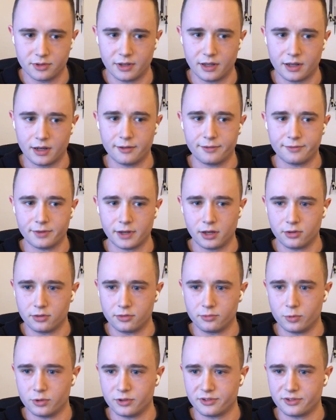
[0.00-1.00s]
that I
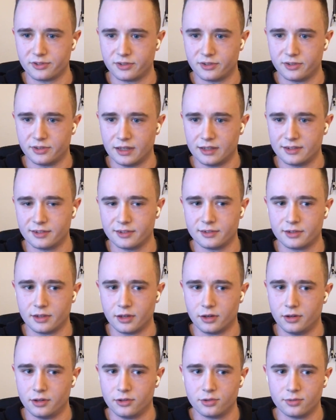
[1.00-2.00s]
found was
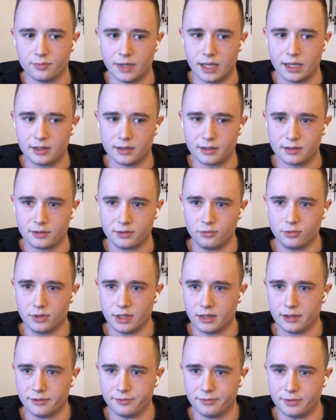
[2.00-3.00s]
necessary to make it
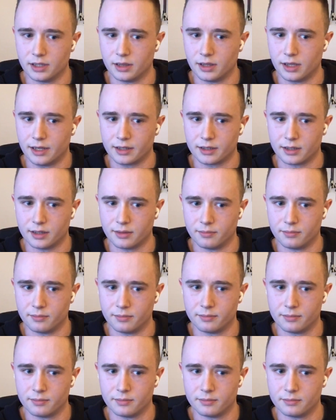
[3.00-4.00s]
really feel like
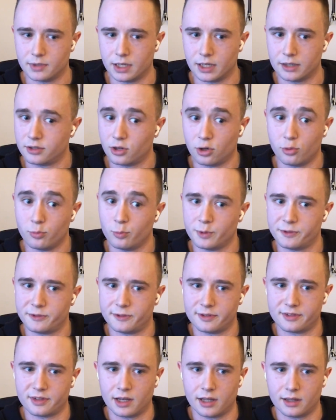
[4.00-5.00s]
I'm at home with
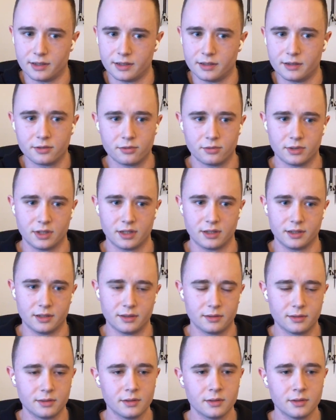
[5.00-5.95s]
this heli, really.